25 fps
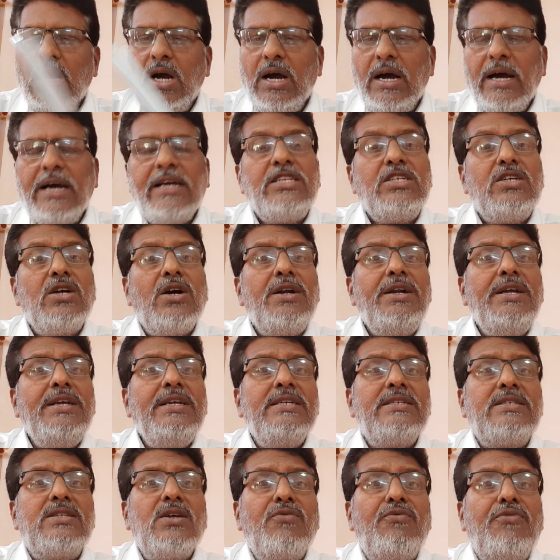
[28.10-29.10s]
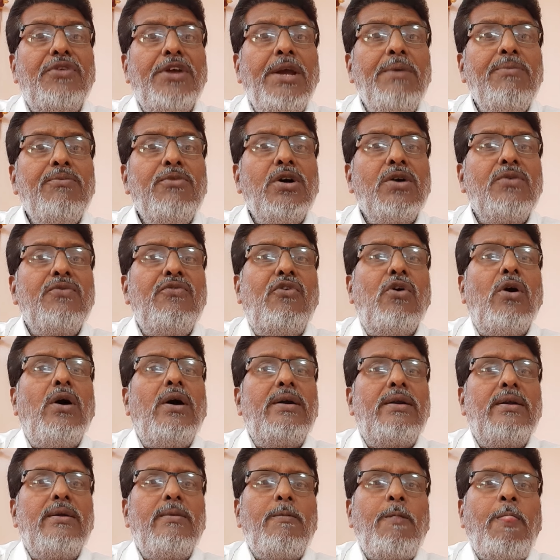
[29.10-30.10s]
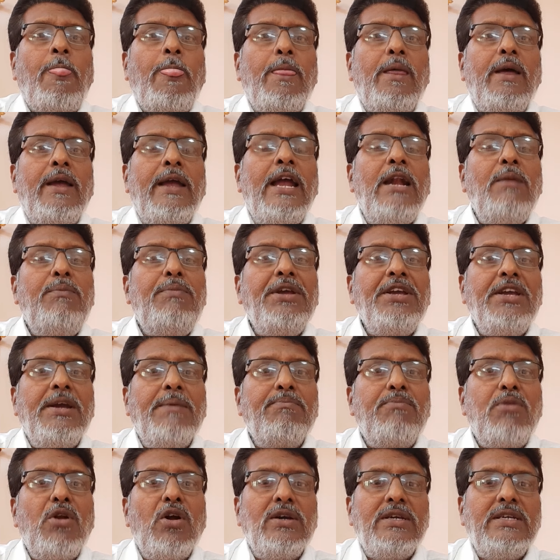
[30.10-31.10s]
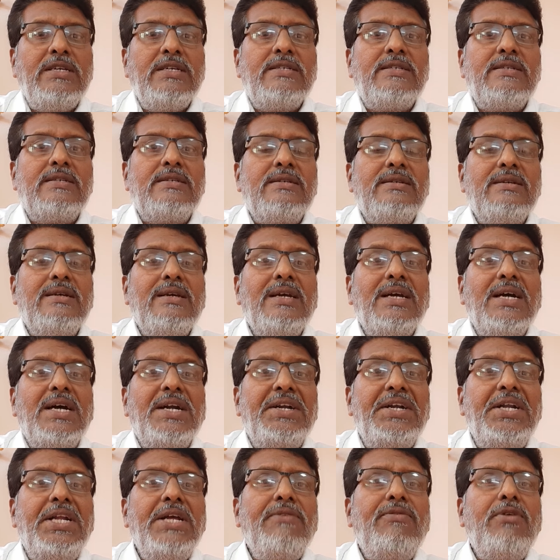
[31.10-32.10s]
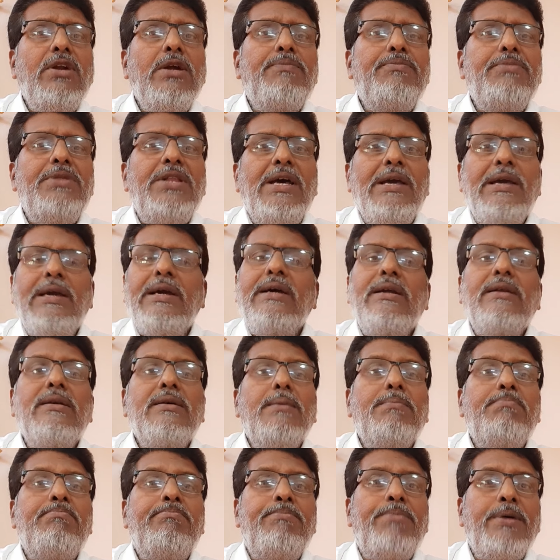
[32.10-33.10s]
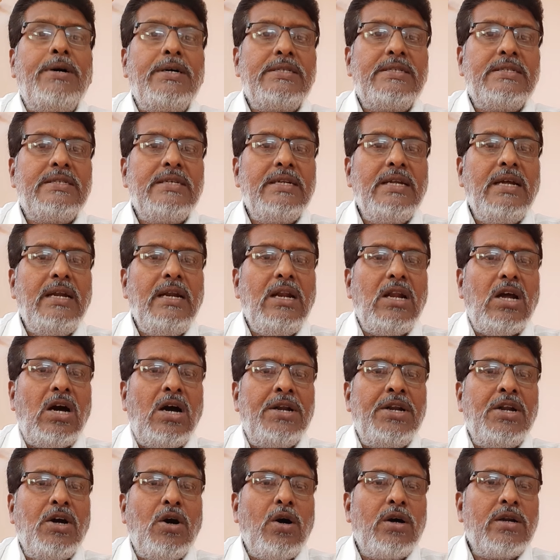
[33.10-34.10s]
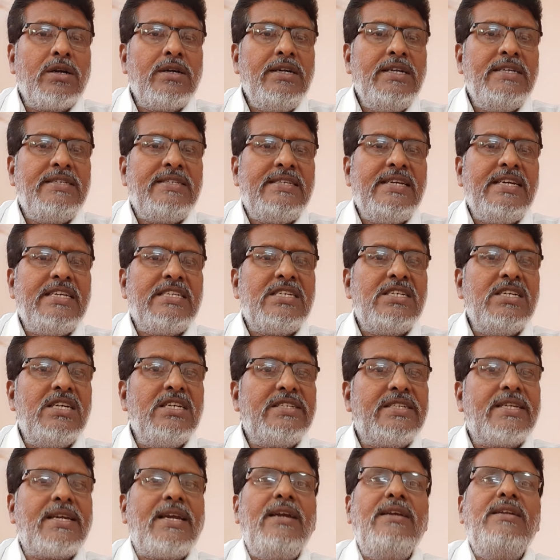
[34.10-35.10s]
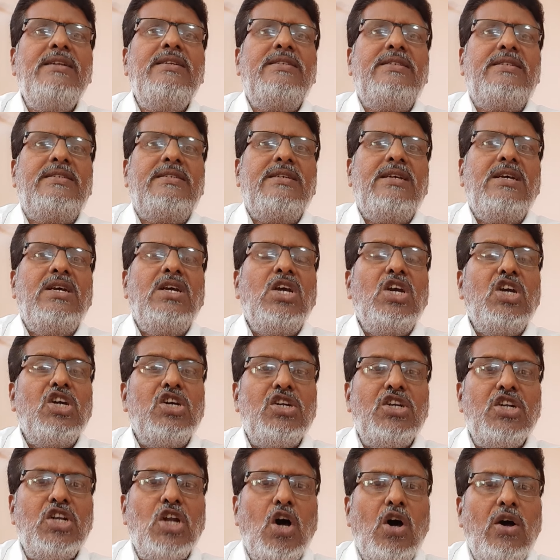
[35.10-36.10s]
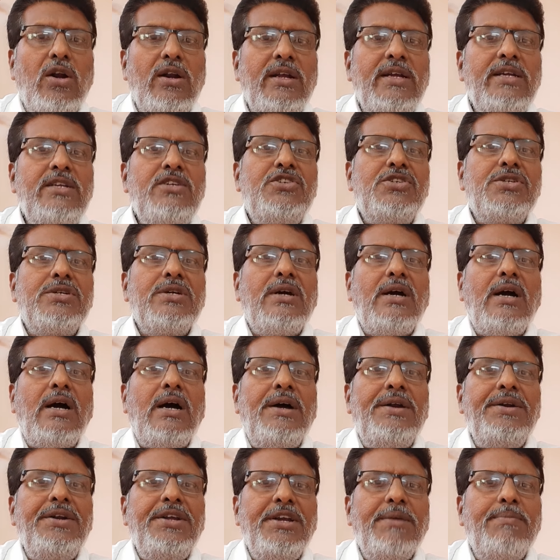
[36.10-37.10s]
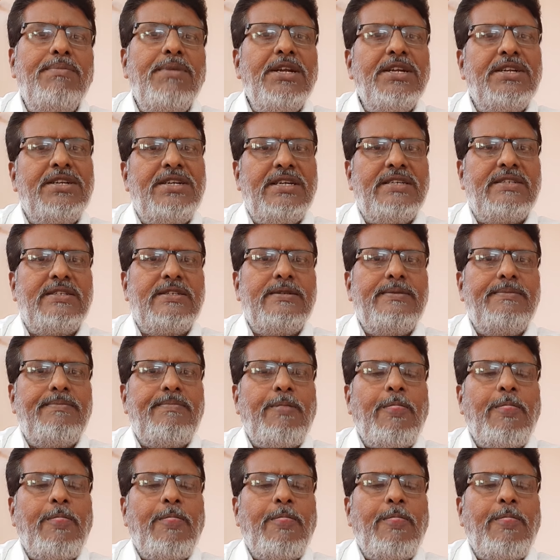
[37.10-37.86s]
HRD is the framework for helping employees develop their personal and organizational skills, knowledge, and abilities.